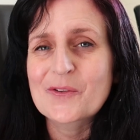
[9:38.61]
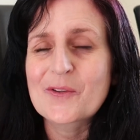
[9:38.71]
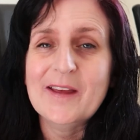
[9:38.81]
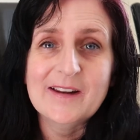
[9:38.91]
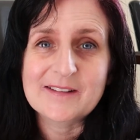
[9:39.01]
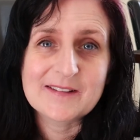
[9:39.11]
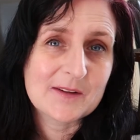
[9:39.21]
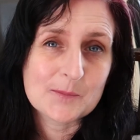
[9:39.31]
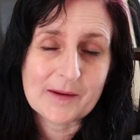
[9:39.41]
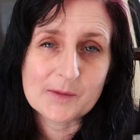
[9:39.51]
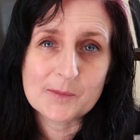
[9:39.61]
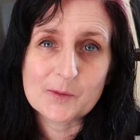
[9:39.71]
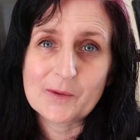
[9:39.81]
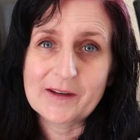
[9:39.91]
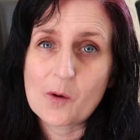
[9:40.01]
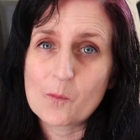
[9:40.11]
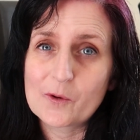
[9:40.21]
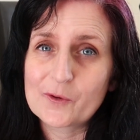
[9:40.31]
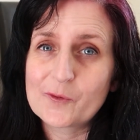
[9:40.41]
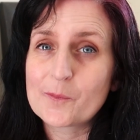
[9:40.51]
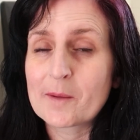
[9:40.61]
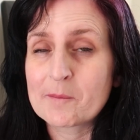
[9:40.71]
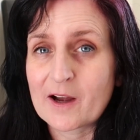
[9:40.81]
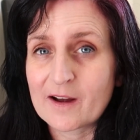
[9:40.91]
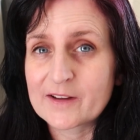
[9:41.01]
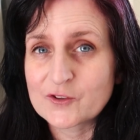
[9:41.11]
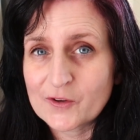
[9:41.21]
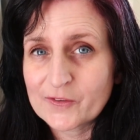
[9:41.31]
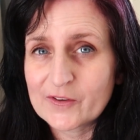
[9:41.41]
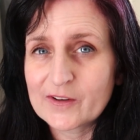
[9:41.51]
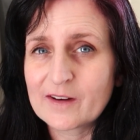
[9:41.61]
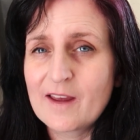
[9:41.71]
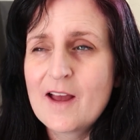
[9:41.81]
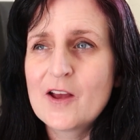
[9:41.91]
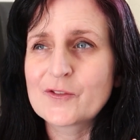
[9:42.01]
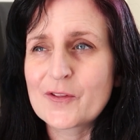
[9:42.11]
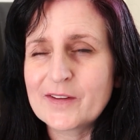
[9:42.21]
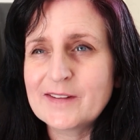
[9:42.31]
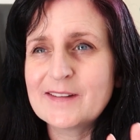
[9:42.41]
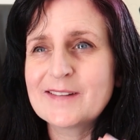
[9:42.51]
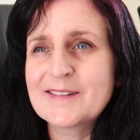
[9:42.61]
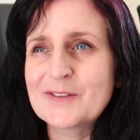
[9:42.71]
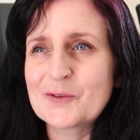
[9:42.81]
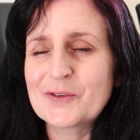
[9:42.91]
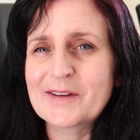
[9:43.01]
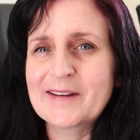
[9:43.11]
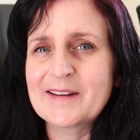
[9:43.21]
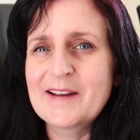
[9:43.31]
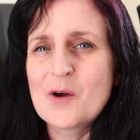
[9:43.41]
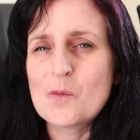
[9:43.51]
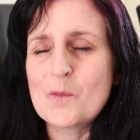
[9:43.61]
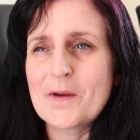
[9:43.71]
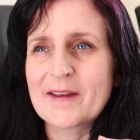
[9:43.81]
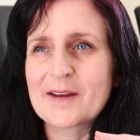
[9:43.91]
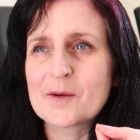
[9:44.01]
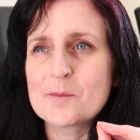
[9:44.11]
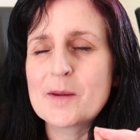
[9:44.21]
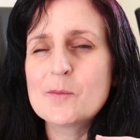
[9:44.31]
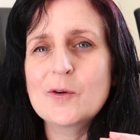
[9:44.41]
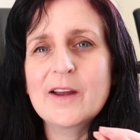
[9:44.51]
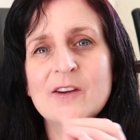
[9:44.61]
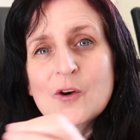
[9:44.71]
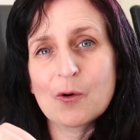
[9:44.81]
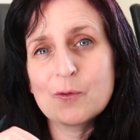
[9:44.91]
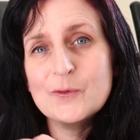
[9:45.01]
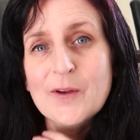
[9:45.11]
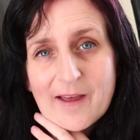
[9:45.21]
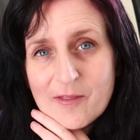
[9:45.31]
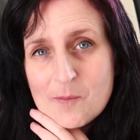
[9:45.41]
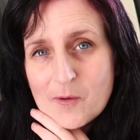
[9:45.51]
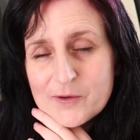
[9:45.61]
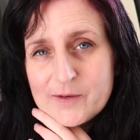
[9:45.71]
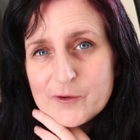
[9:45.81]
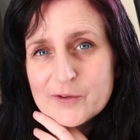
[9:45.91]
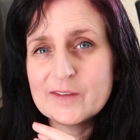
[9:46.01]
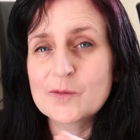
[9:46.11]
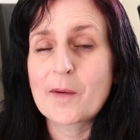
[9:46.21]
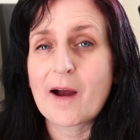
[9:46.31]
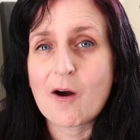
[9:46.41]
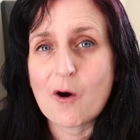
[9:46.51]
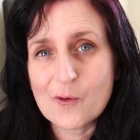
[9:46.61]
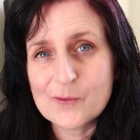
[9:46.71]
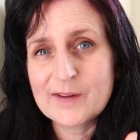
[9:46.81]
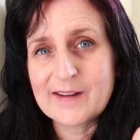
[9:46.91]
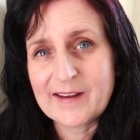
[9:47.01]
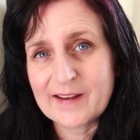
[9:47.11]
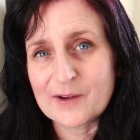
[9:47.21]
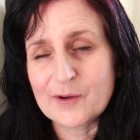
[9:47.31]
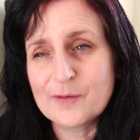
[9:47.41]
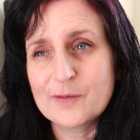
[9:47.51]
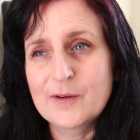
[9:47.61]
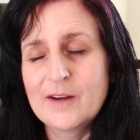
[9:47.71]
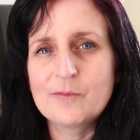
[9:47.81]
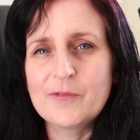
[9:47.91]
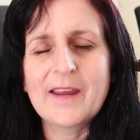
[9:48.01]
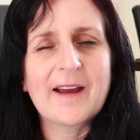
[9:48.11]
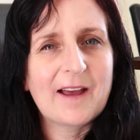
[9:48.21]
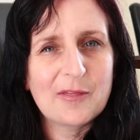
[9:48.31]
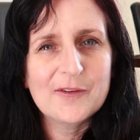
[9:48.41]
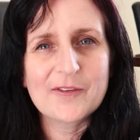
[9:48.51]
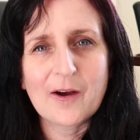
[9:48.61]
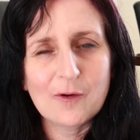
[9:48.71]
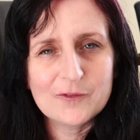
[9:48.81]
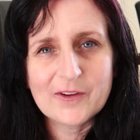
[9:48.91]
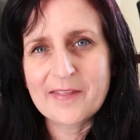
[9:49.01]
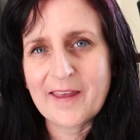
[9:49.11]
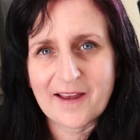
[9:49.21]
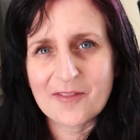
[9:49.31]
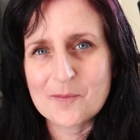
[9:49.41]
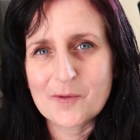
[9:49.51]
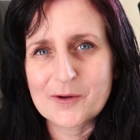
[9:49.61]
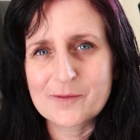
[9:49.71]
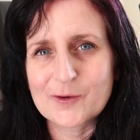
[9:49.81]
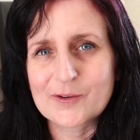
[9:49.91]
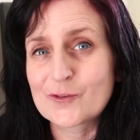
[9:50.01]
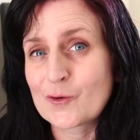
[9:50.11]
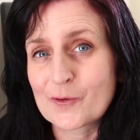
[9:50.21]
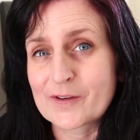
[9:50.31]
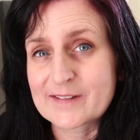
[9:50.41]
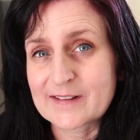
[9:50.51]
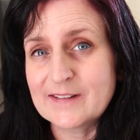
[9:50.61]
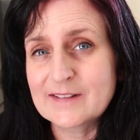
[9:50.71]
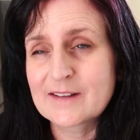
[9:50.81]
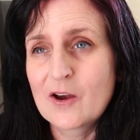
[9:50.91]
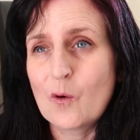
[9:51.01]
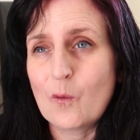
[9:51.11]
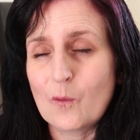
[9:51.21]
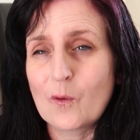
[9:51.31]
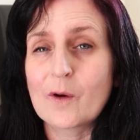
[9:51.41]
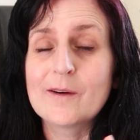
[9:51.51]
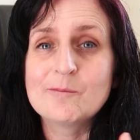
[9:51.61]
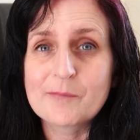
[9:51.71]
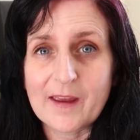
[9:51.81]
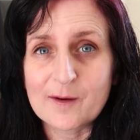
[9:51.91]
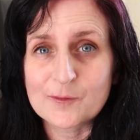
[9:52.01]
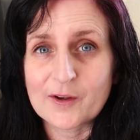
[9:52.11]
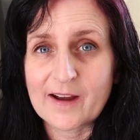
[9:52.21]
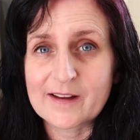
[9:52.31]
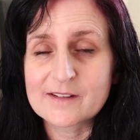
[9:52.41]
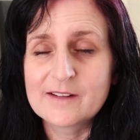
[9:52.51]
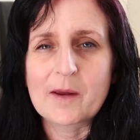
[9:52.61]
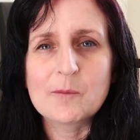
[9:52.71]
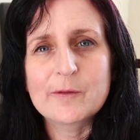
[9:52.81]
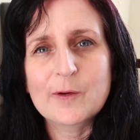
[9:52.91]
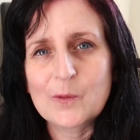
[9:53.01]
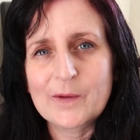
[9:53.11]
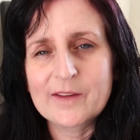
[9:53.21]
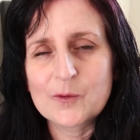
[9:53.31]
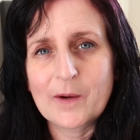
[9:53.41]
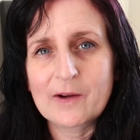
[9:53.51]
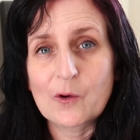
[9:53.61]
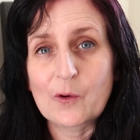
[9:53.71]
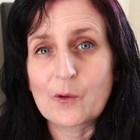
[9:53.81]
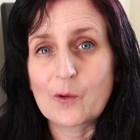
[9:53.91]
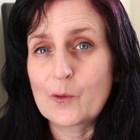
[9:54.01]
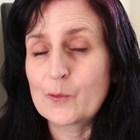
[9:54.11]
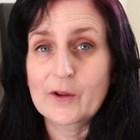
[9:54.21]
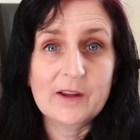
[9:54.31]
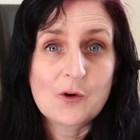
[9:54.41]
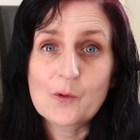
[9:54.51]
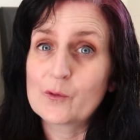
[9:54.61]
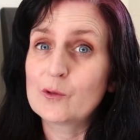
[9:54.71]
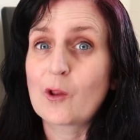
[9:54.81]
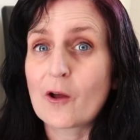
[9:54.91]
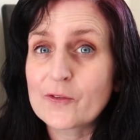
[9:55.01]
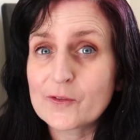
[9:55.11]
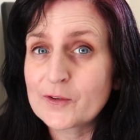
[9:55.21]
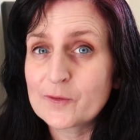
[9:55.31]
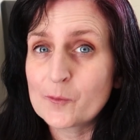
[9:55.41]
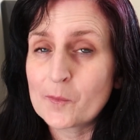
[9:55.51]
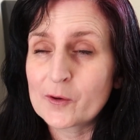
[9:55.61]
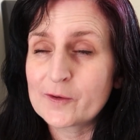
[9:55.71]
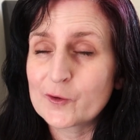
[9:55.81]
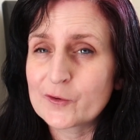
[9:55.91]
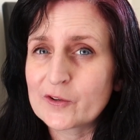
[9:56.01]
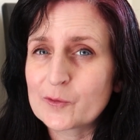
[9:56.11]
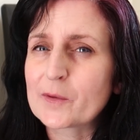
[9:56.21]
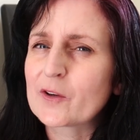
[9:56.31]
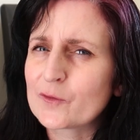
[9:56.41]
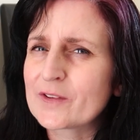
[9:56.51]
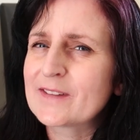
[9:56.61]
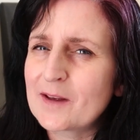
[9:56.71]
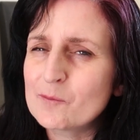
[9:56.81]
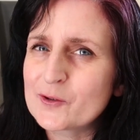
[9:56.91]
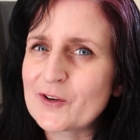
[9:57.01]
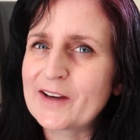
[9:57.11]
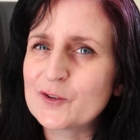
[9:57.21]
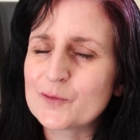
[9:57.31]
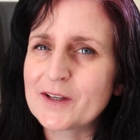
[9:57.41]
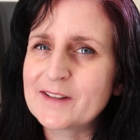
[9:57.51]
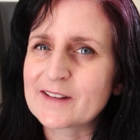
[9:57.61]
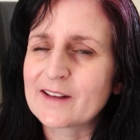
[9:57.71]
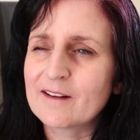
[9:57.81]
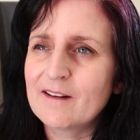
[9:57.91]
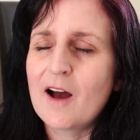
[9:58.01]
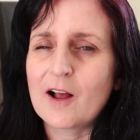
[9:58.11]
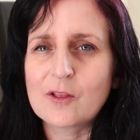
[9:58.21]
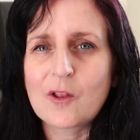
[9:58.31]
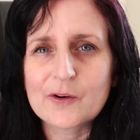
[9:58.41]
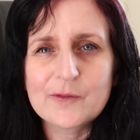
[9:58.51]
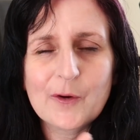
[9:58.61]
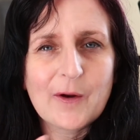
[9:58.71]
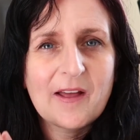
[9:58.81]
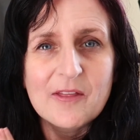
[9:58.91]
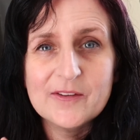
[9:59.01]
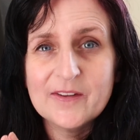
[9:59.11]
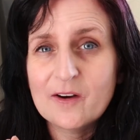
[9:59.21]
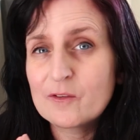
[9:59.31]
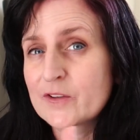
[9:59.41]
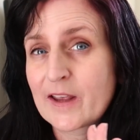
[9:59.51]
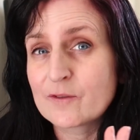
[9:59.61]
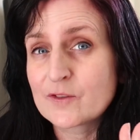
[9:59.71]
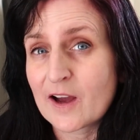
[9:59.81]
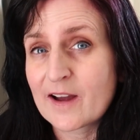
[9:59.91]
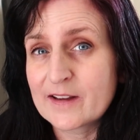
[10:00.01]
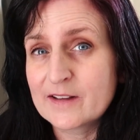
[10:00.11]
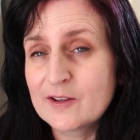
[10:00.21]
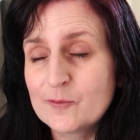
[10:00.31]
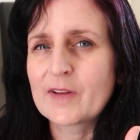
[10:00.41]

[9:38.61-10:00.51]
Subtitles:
So that is The Space Between Worlds by Micaiah Johnson. So this is a story where people can go to other multiverses, but only if their other selves in their other multiverse don't exist or have died. And we're following this one girl who can go to lots of different multiverses because for some strange reason, a lot of her other selves have died.